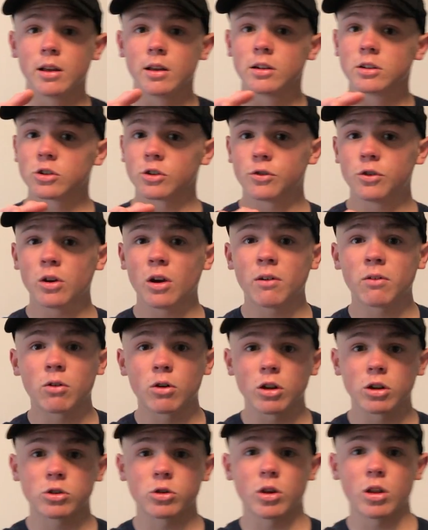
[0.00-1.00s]
So if you have a
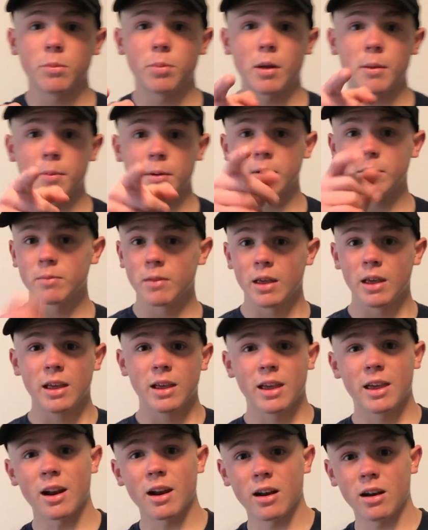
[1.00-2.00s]
roll of toilet paper,
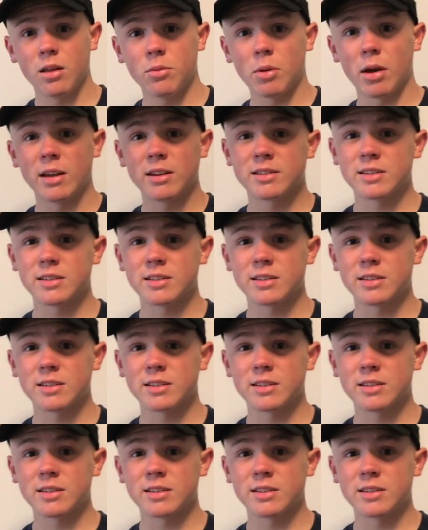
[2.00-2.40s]
get on eBay,